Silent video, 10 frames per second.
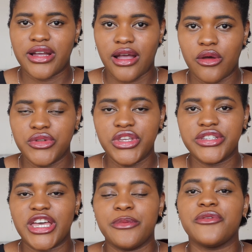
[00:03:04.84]
accounting
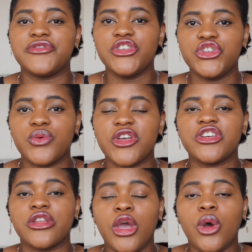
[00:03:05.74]
type of
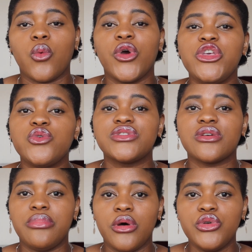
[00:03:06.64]
situation where you are
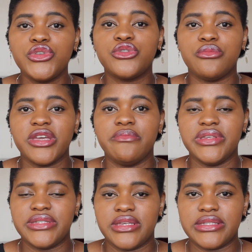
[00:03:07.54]
supposed to make
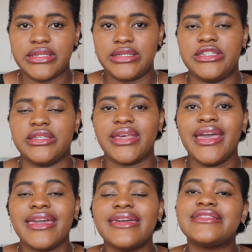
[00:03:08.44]
business decisions,
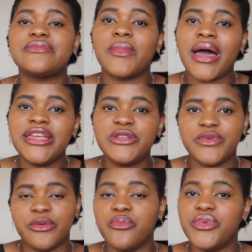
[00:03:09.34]
it might
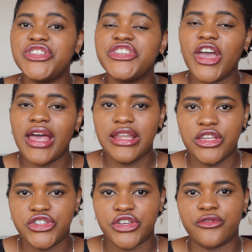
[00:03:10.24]
be a bit
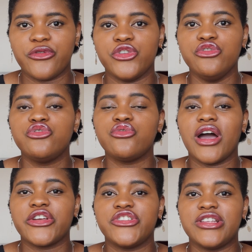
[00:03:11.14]
challenging for you to
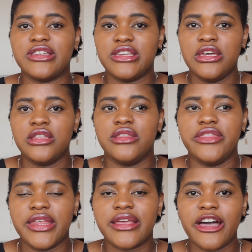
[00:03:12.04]
actually
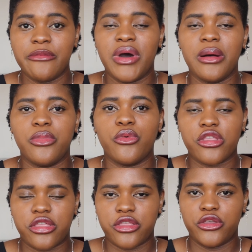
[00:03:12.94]
then come up
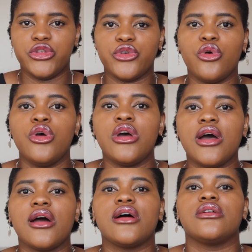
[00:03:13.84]
with, you know,
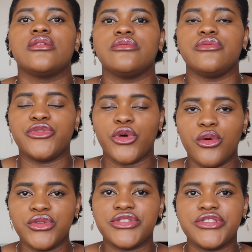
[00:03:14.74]
uh,
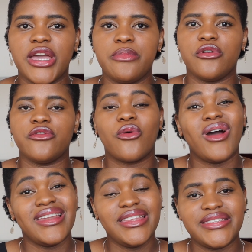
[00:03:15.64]
those type of
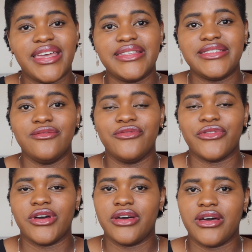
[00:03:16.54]
qualitative
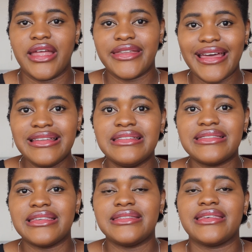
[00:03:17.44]
uh,
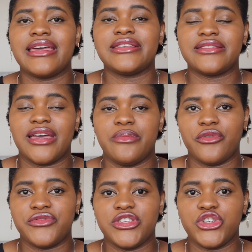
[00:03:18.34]
analysis and type
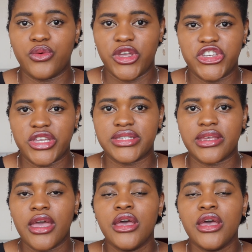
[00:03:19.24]
of situations.